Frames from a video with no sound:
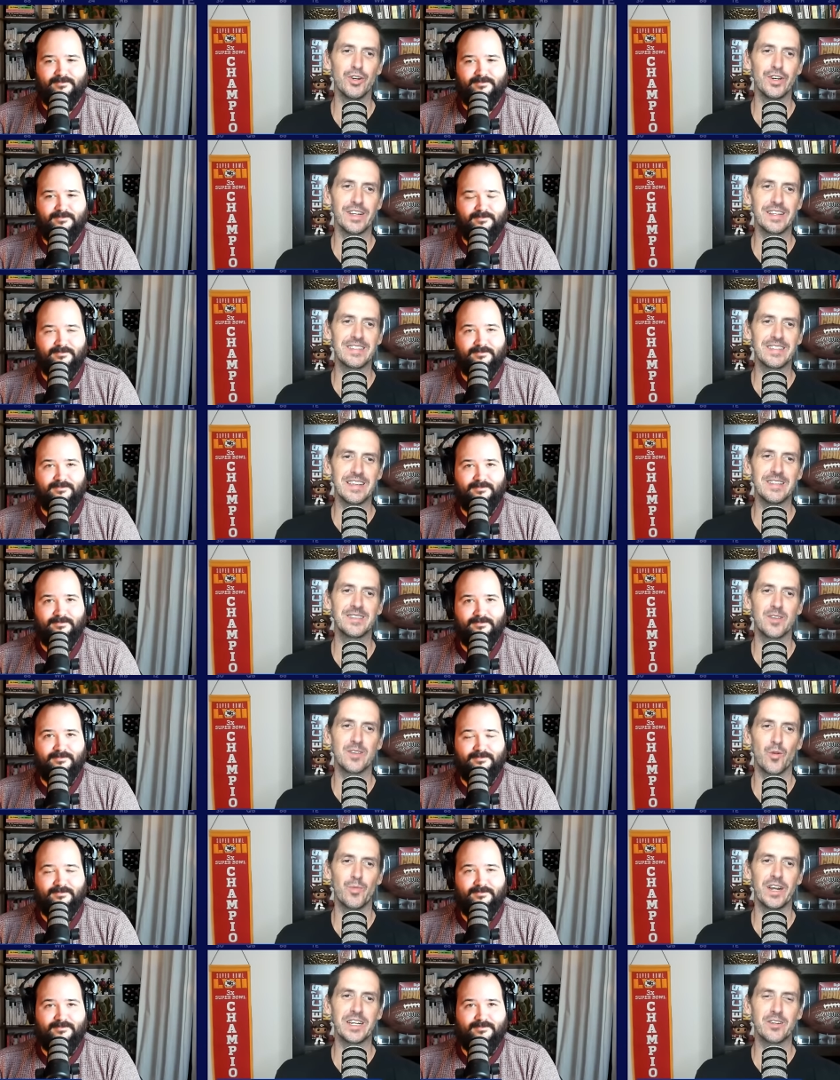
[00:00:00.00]
Speaker 1: and sees so
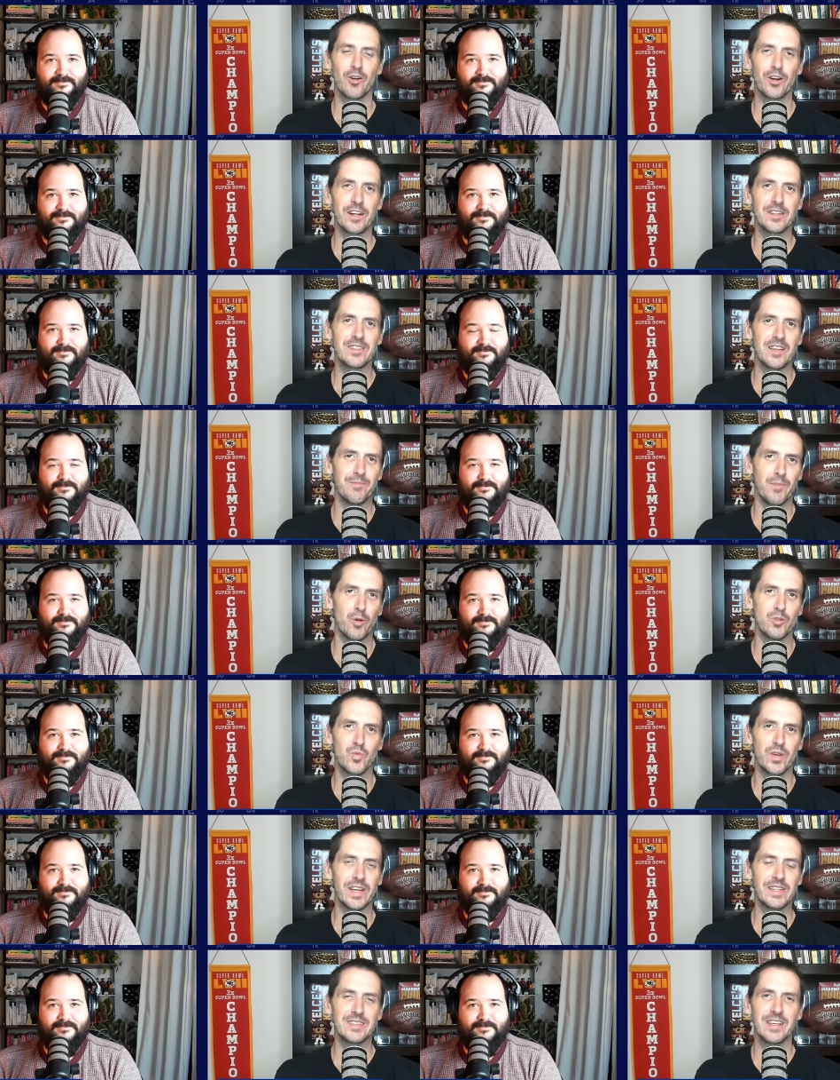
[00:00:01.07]
many targets that most
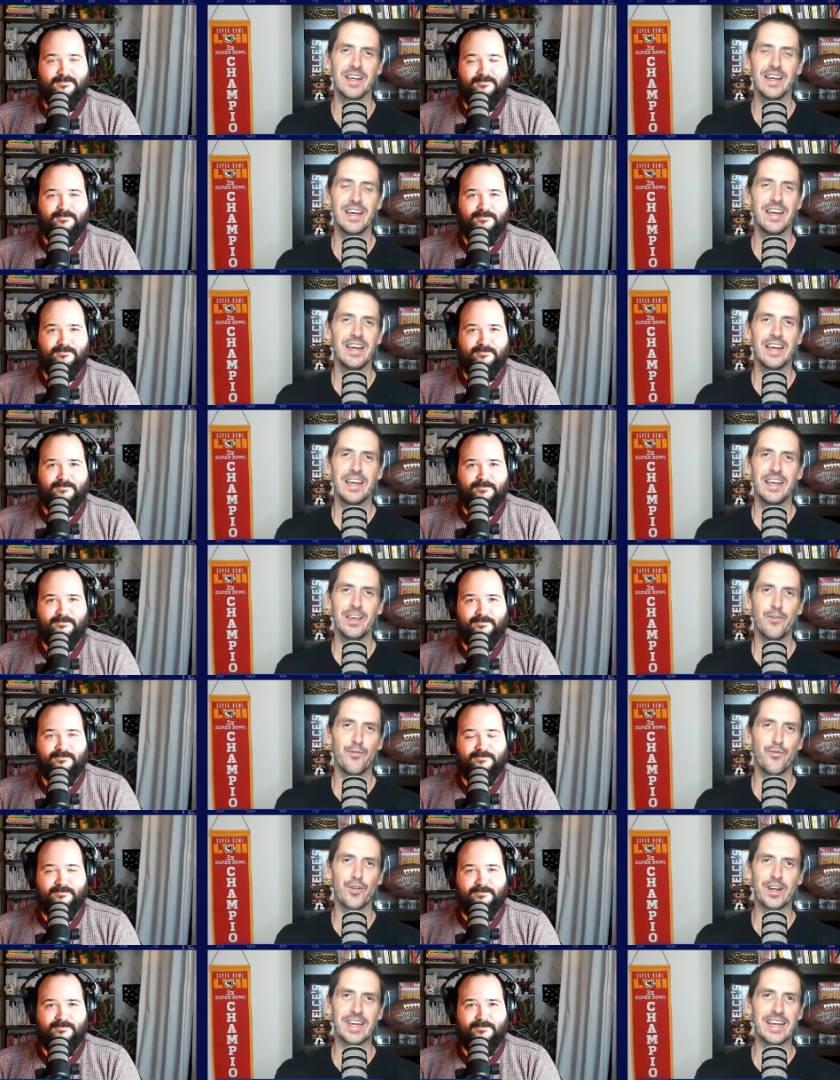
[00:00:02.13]
weeks you
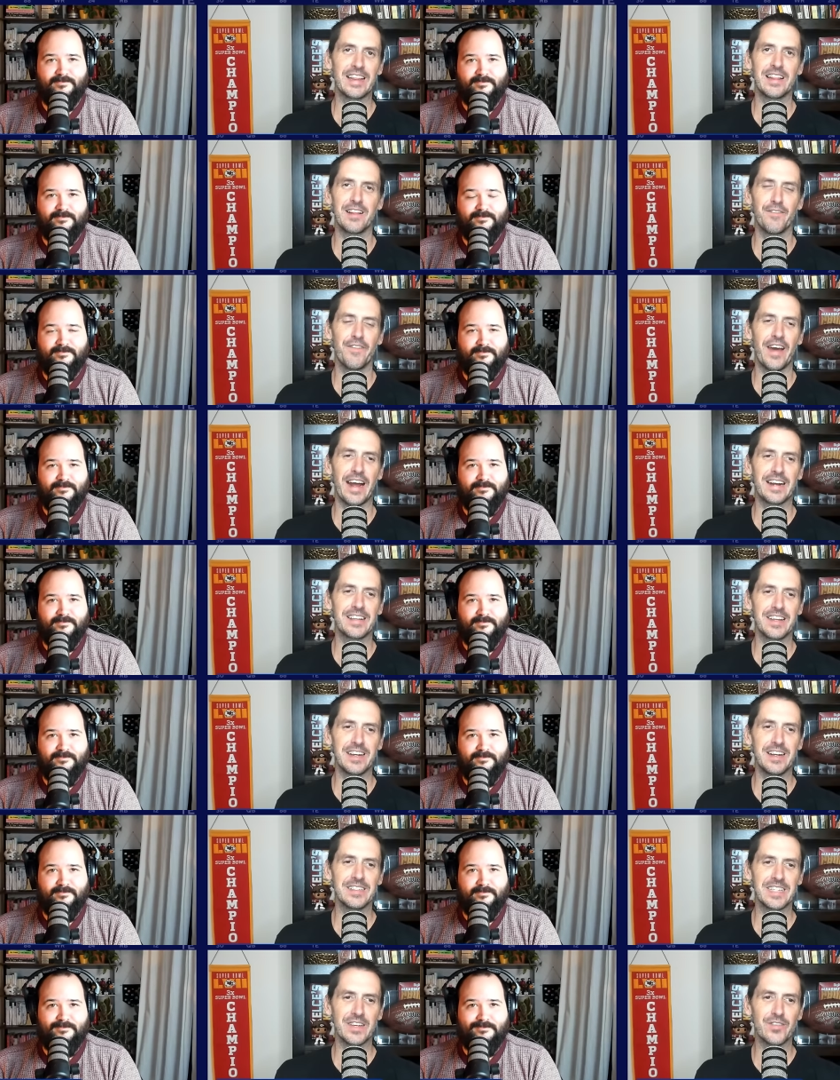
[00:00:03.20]
forget the fact that he
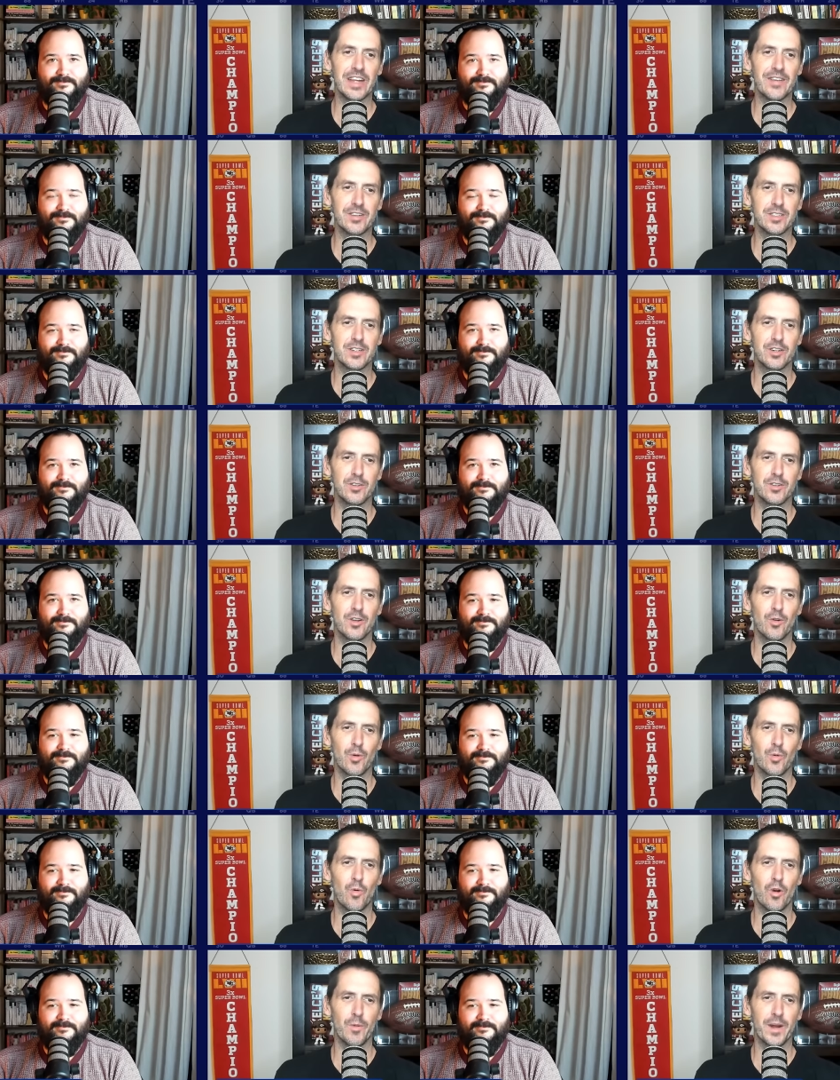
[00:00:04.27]
doesn't even have a good
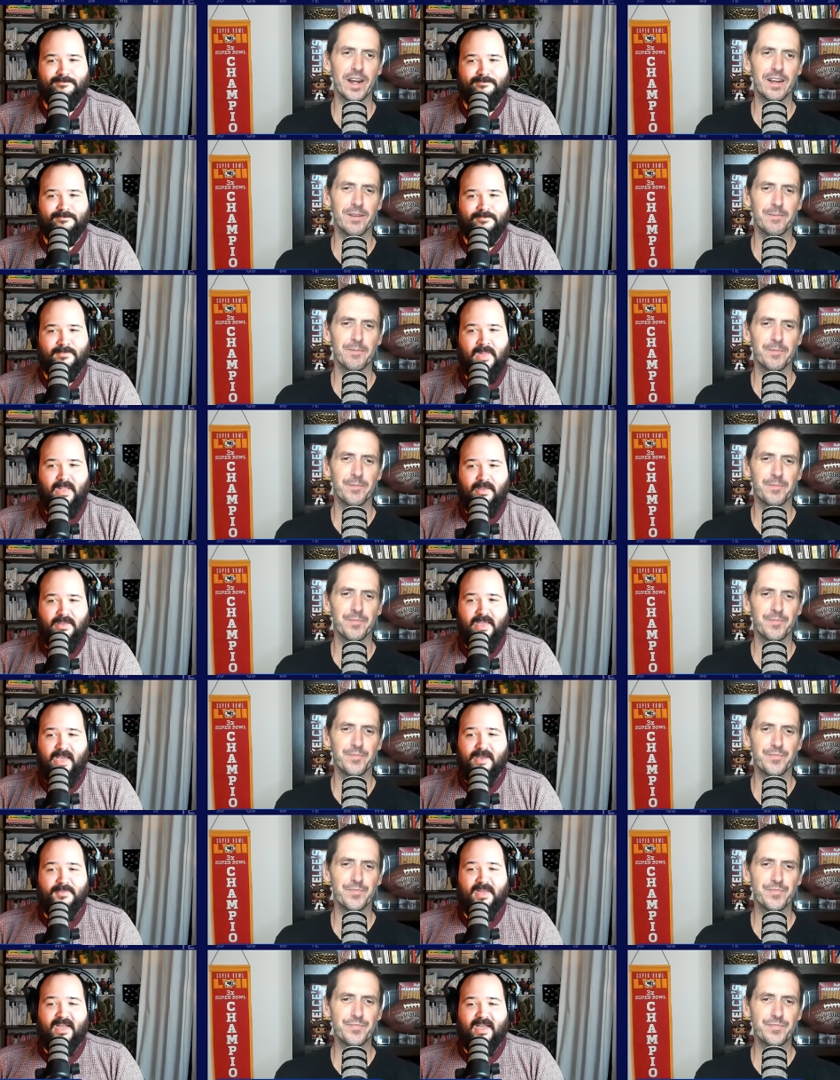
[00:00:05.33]
quarterback.
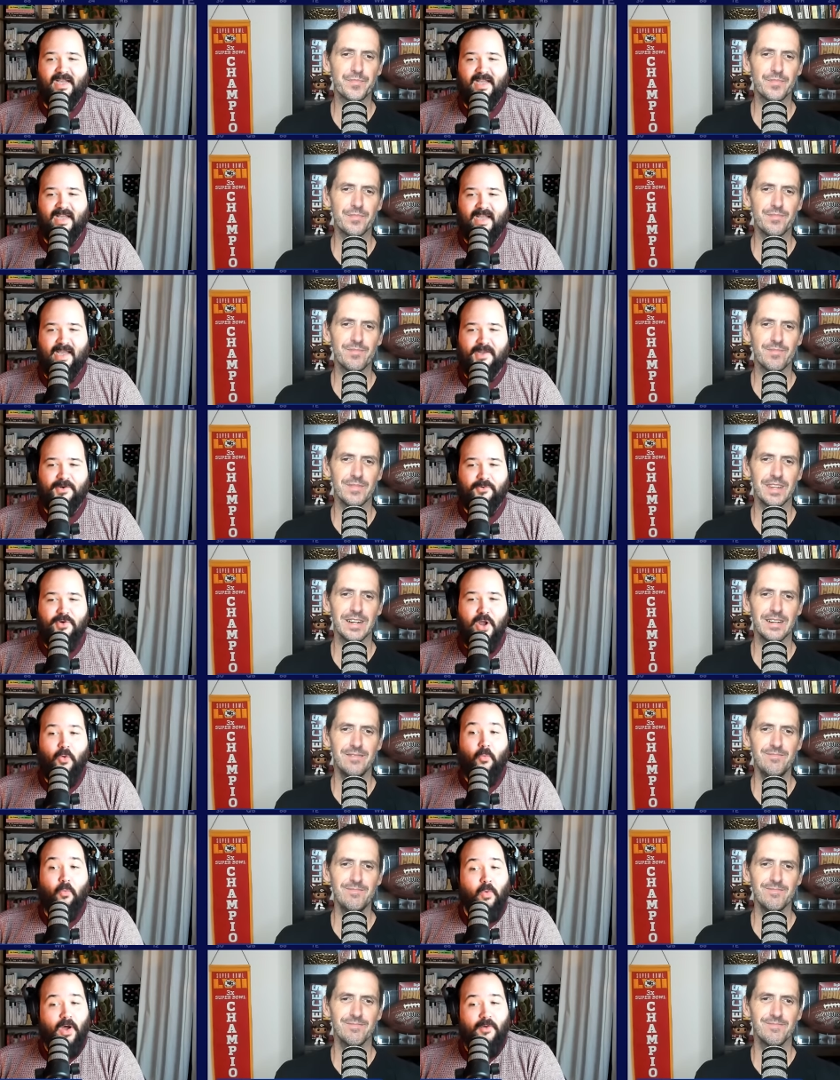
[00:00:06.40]
Speaker 2: Yeah, I mean, I, I don't
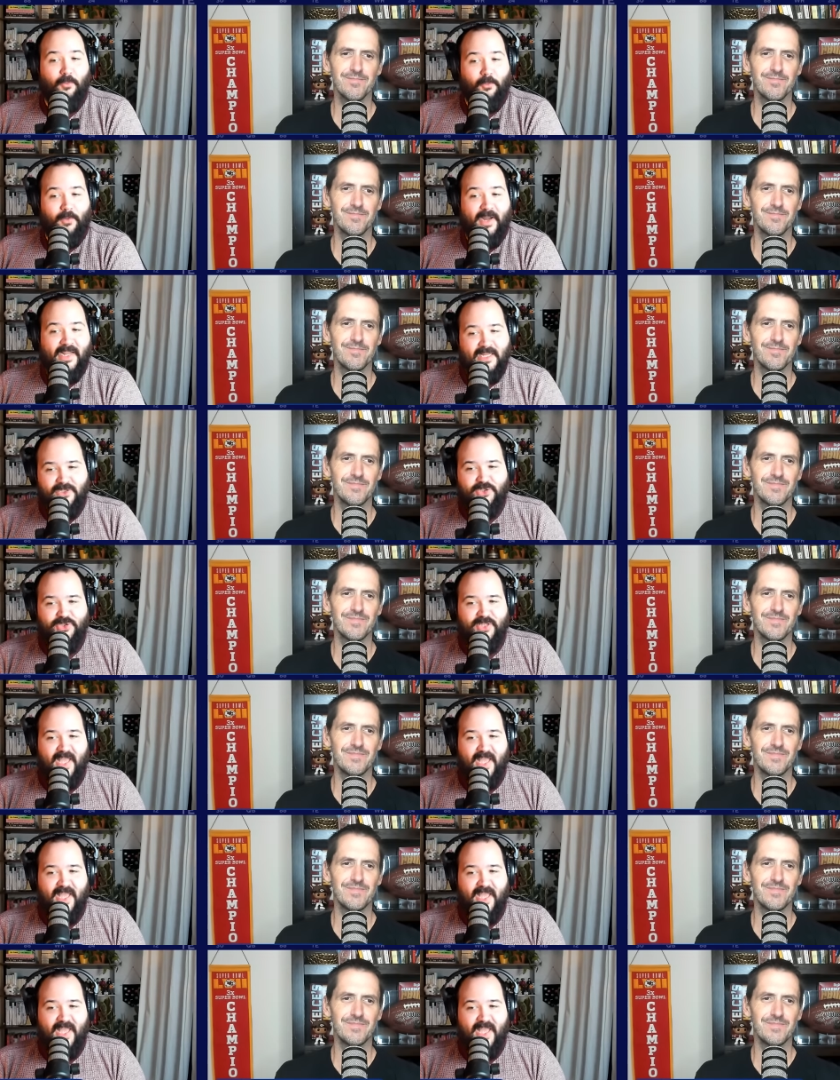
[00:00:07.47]
know what range